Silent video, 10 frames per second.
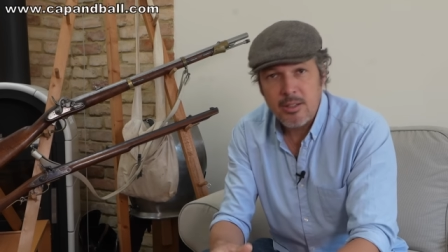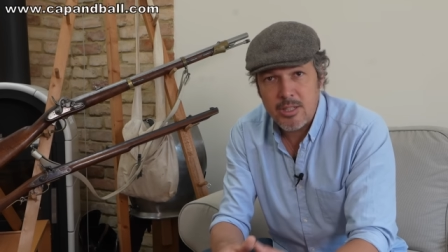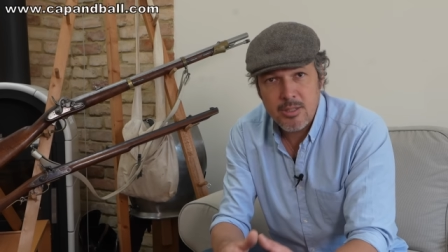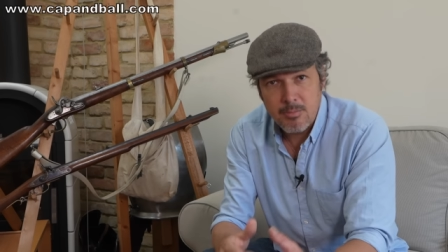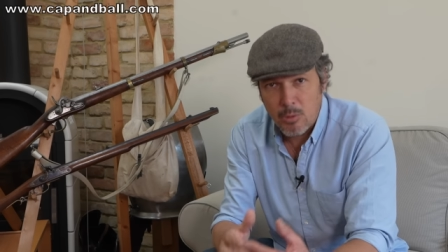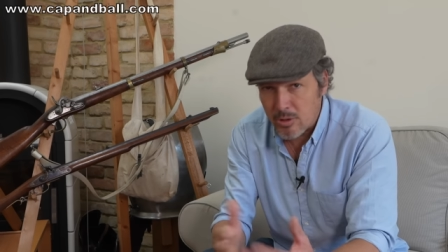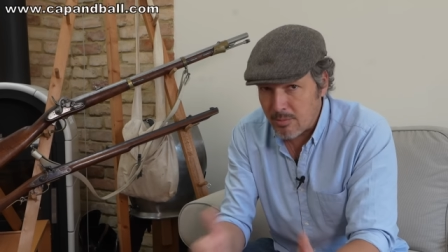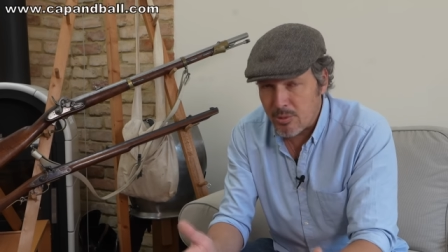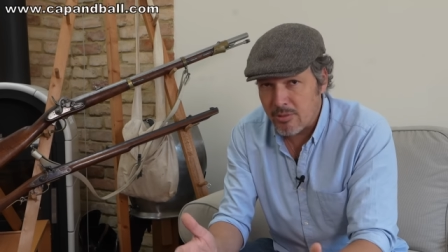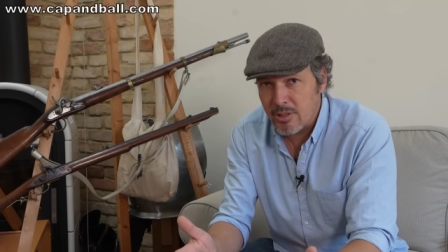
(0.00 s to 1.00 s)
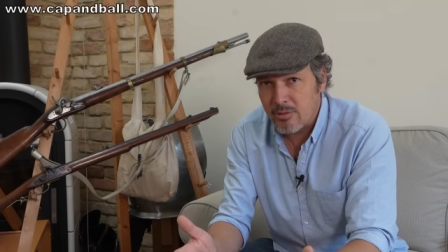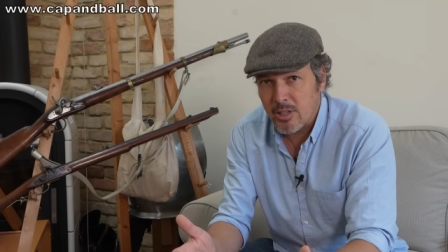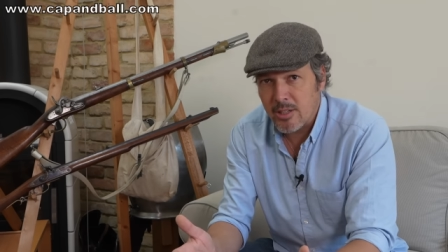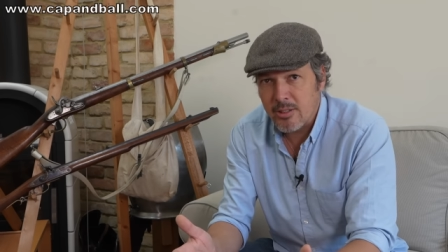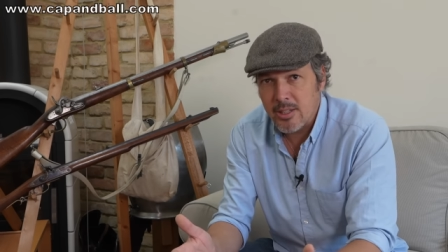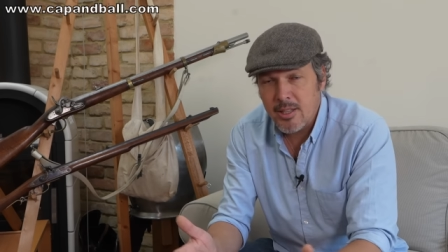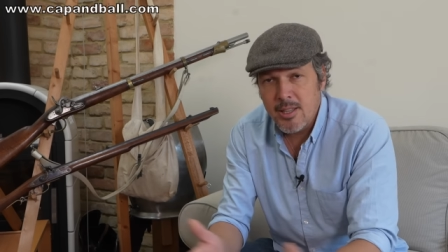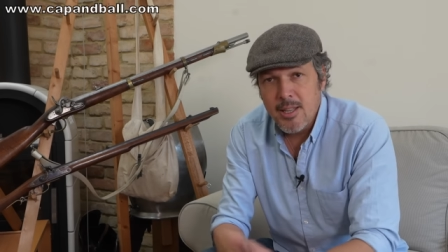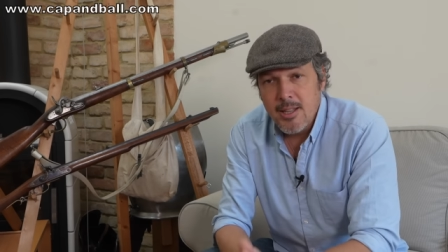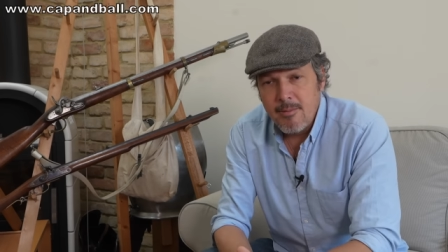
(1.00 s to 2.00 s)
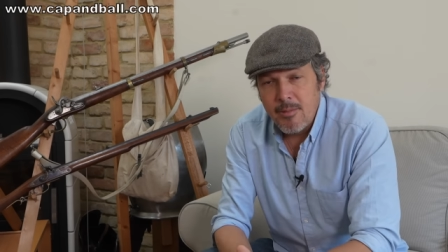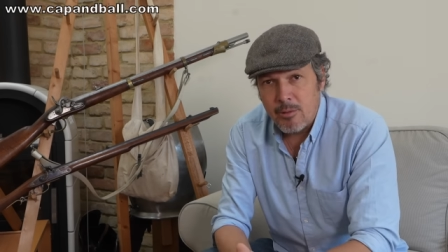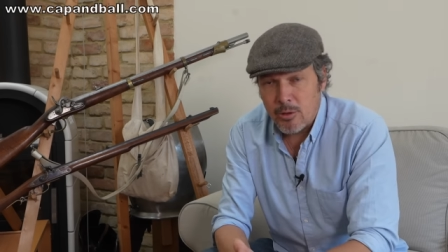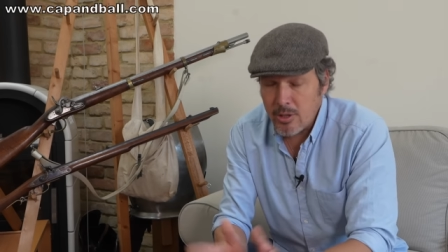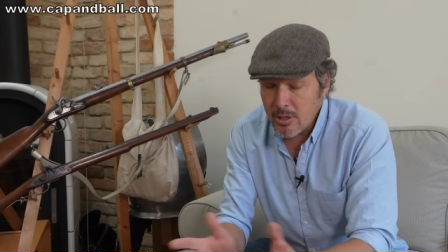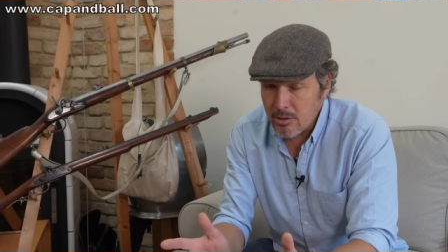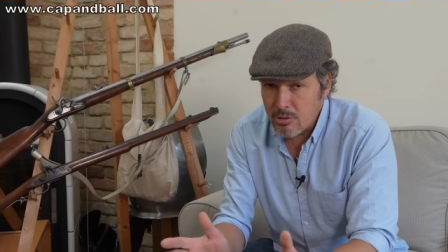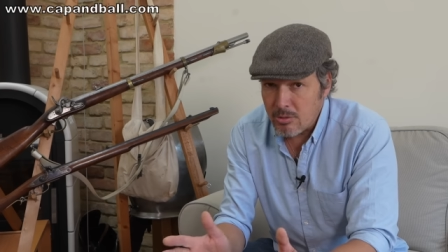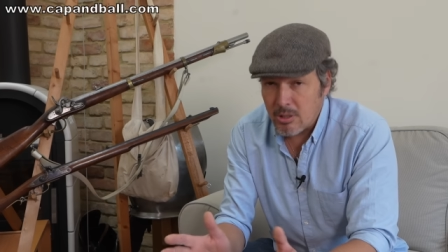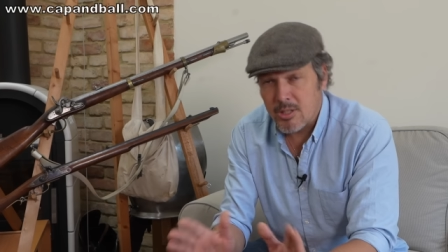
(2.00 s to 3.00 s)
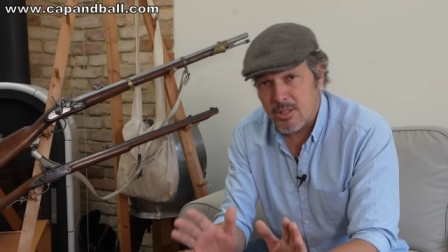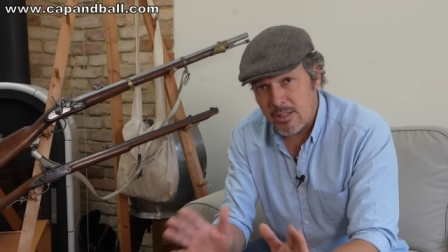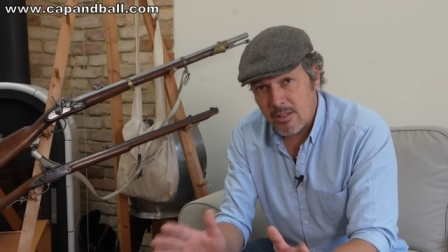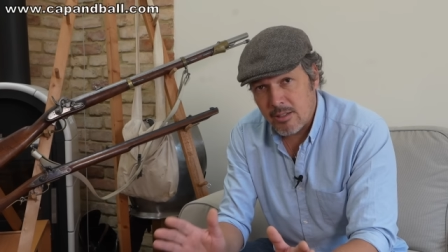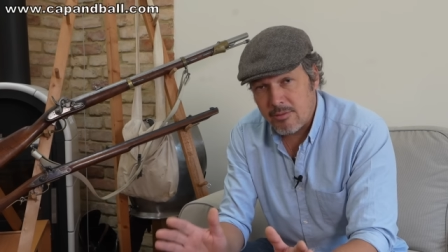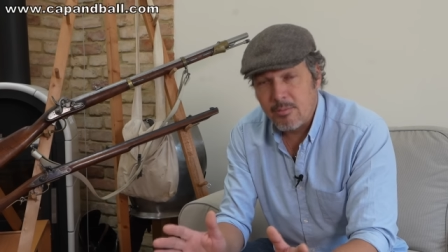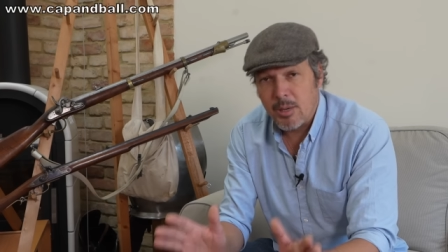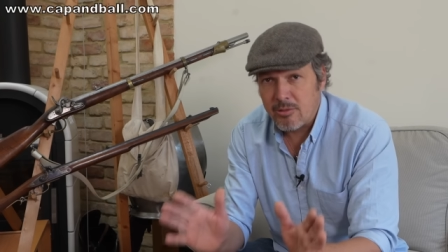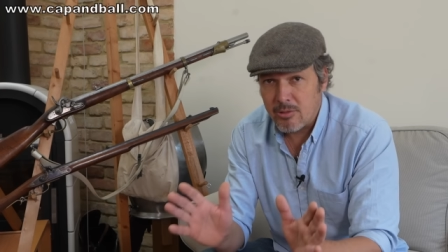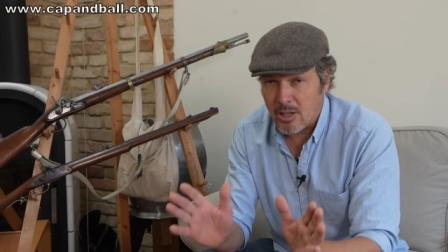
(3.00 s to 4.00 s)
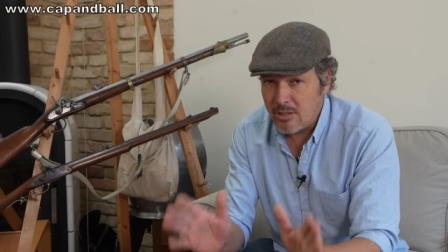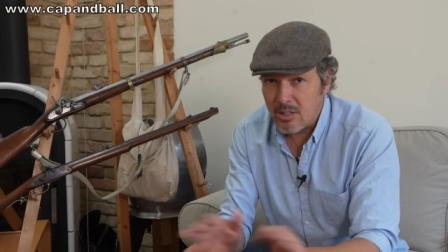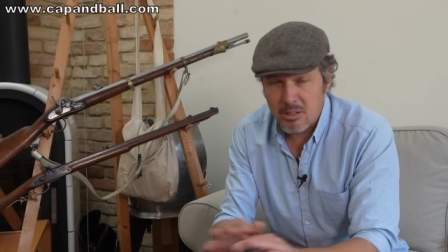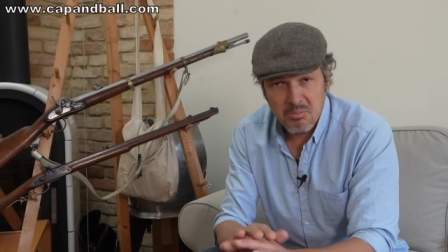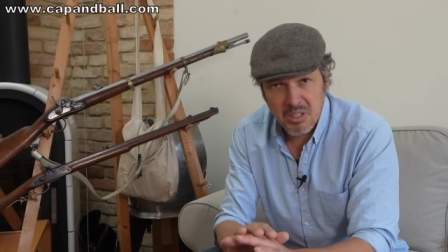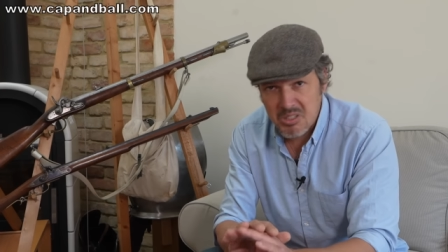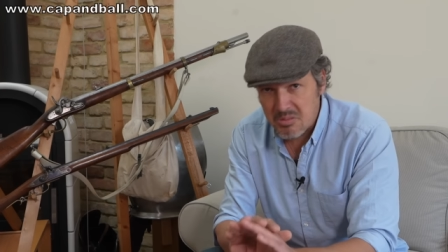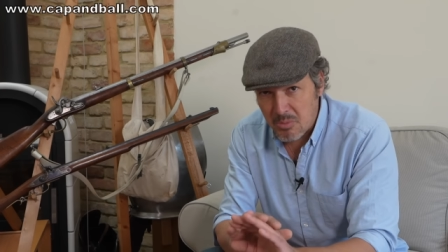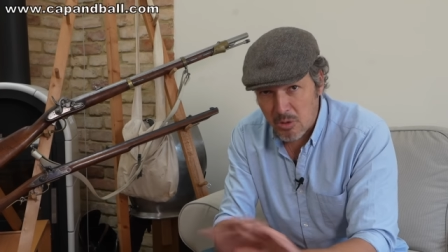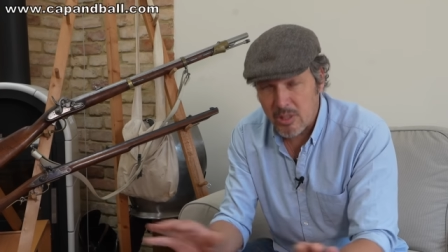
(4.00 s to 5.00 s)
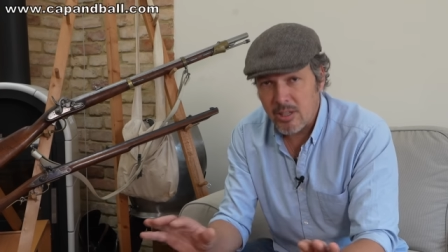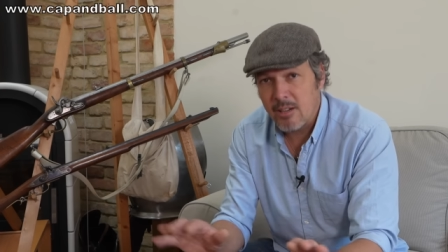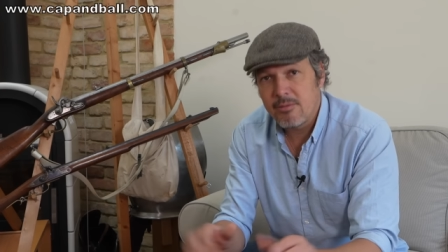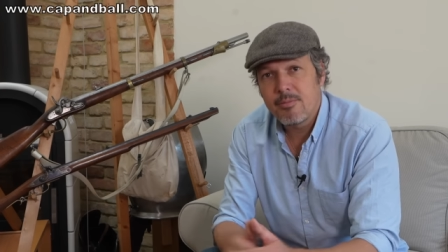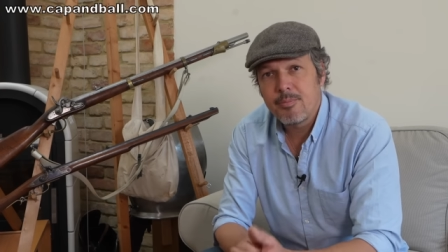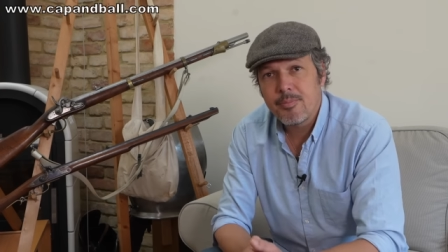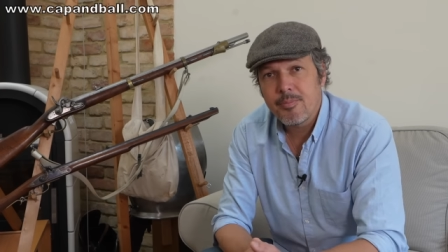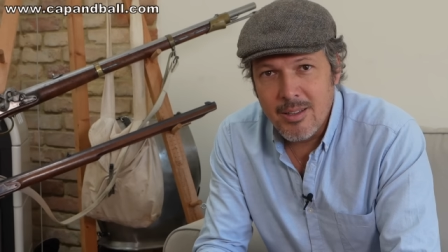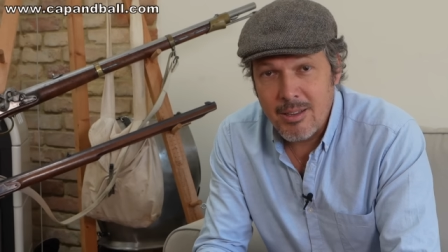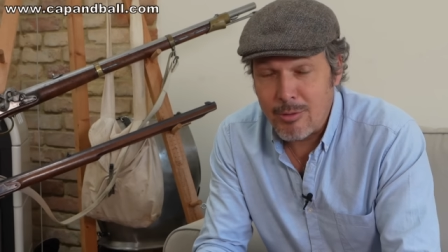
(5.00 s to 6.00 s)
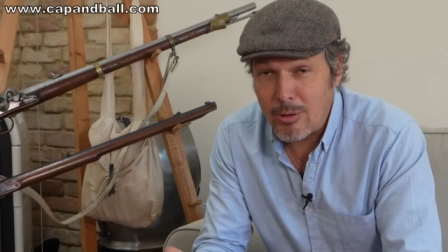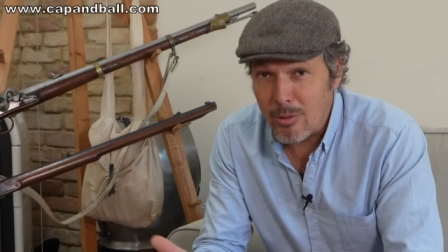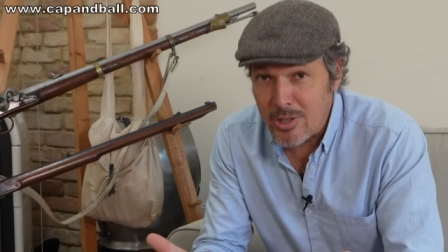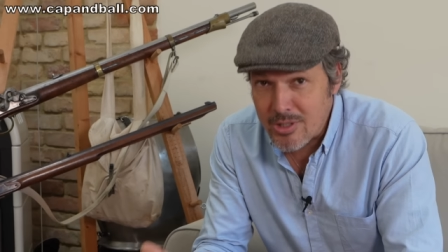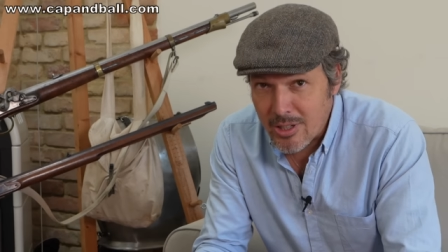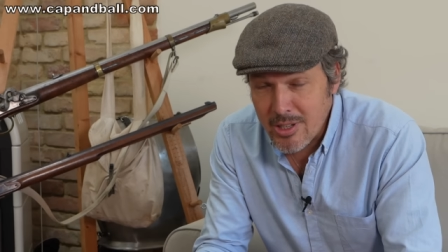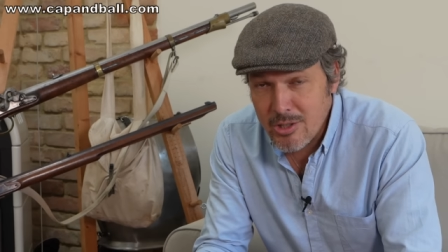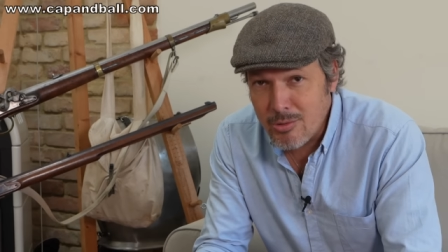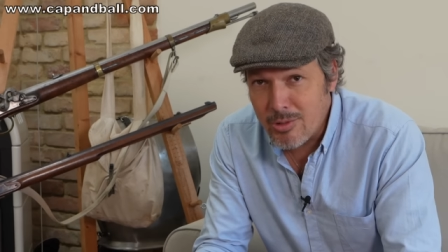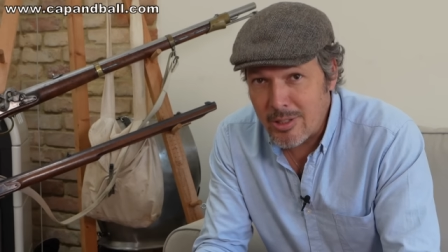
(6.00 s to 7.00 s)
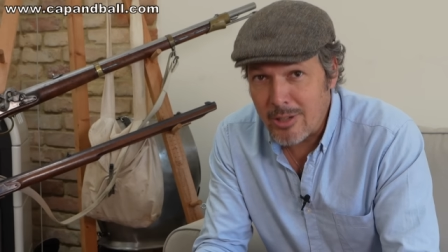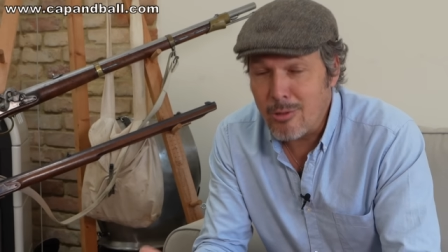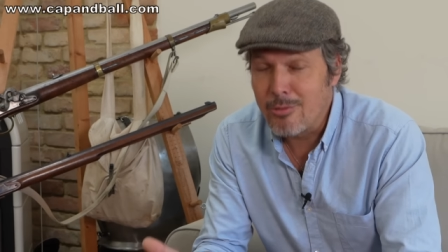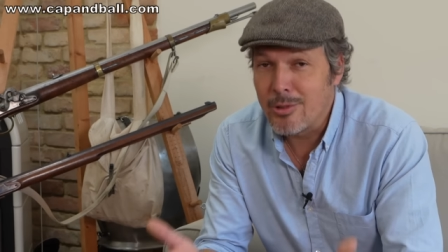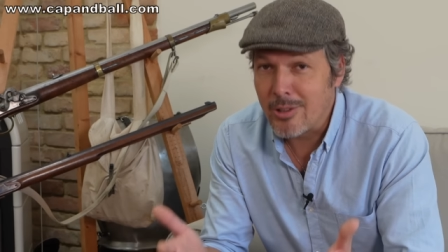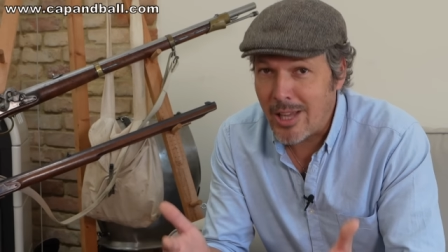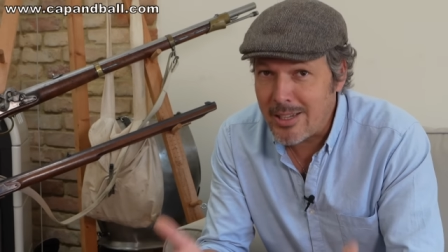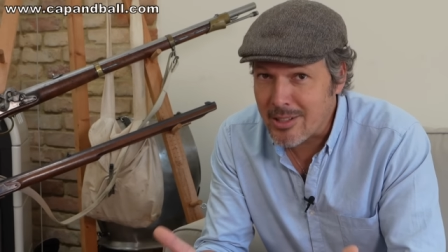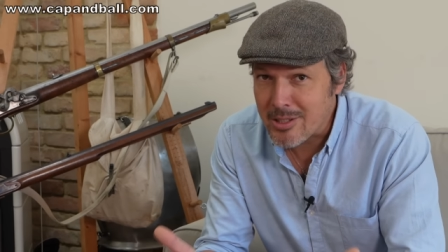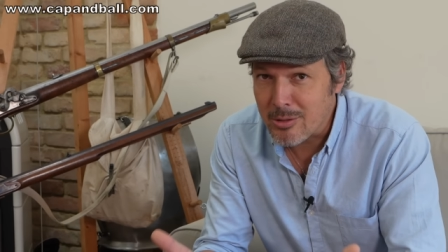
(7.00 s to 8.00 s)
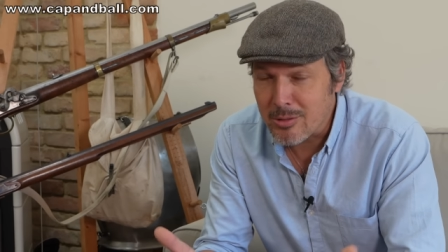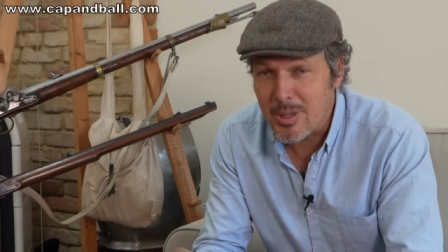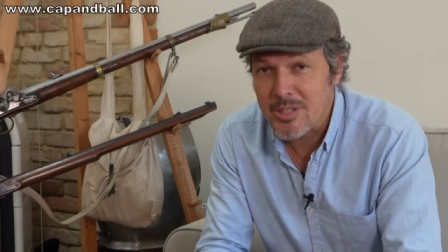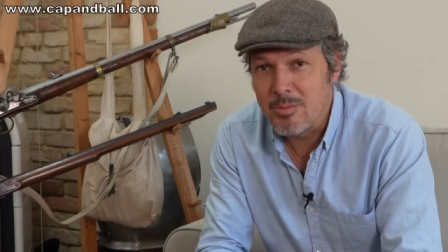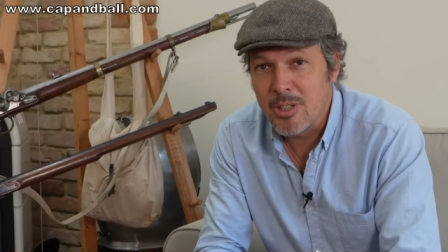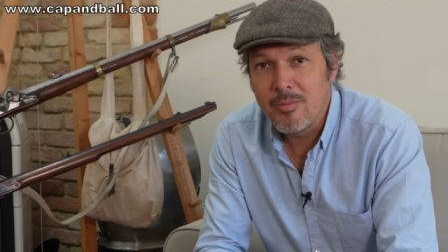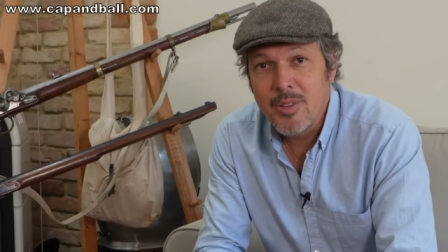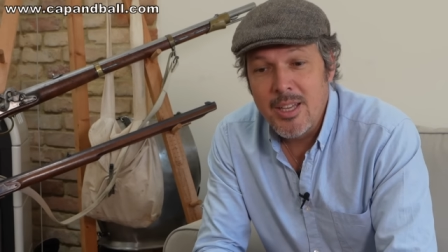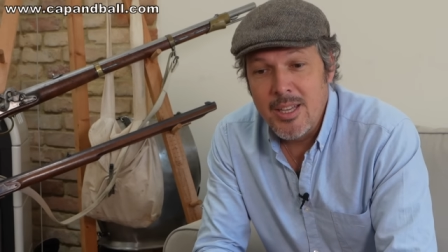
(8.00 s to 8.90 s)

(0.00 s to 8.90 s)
that's more than perfect for hunting. For target shooting, it's not enough, but for hunting, that's more than enough. If the goal is target shooting, then go for the lightest load possible.